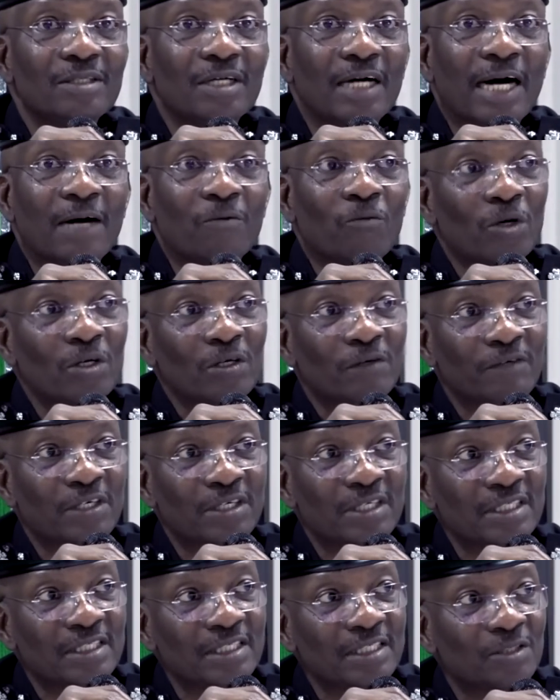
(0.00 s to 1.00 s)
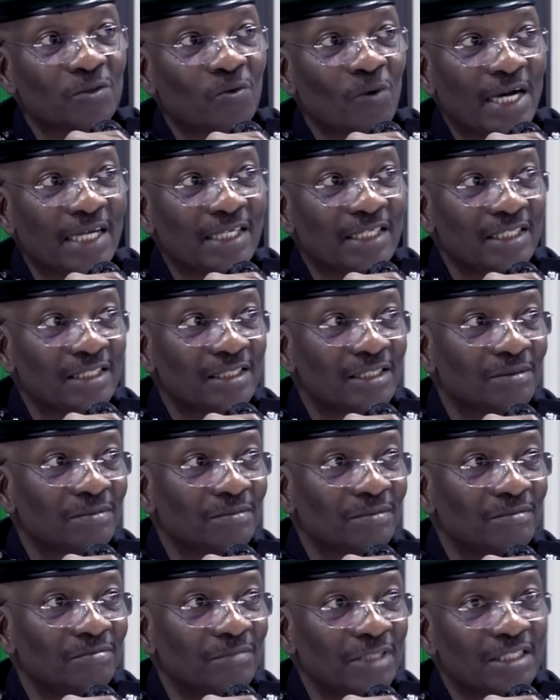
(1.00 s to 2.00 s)
And one of the reasons why this
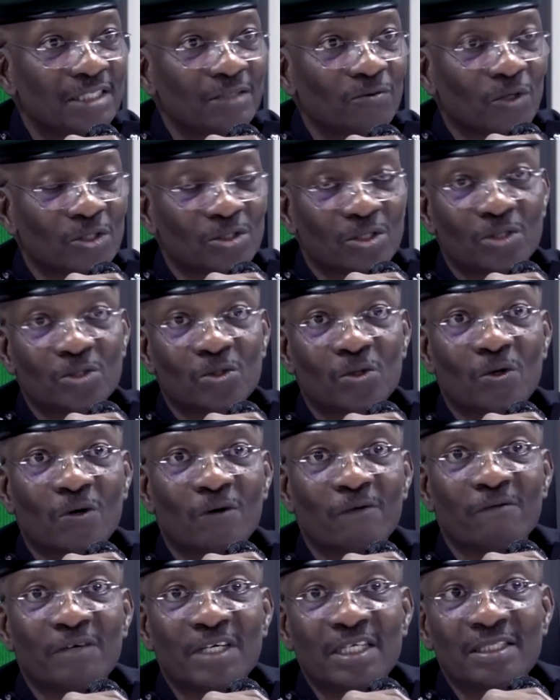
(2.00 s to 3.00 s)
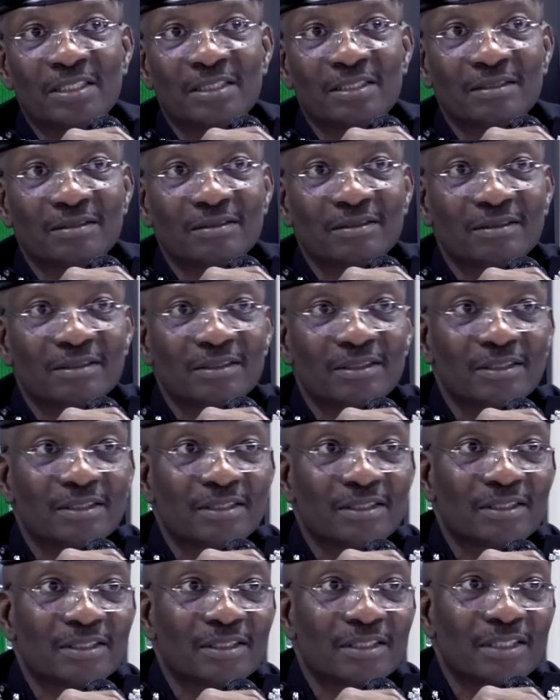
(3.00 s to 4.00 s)
meeting was also convened
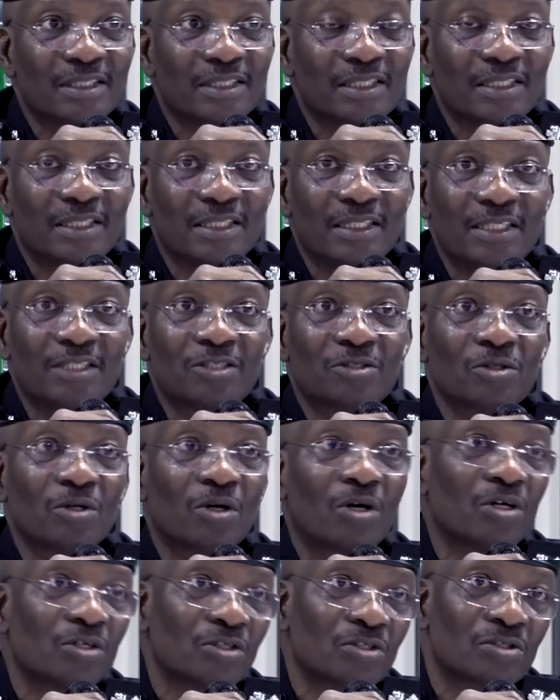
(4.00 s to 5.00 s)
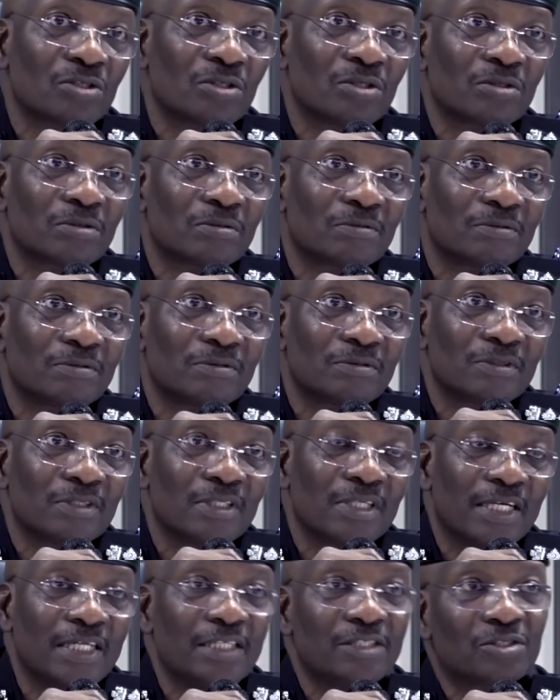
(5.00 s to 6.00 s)
is
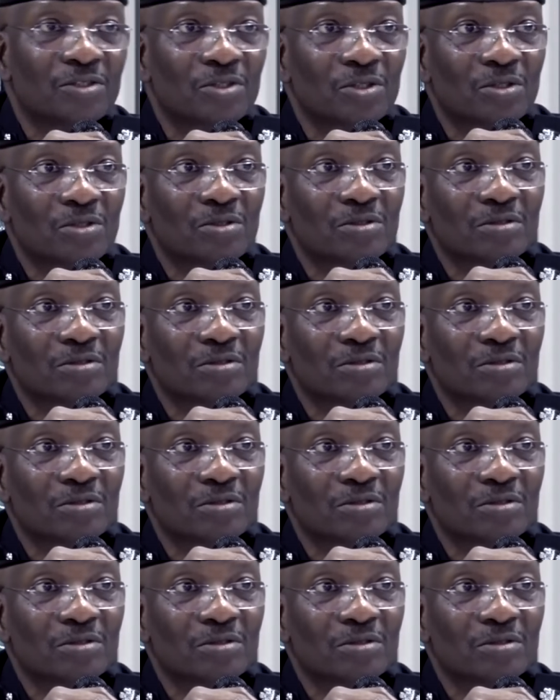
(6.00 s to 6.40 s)
to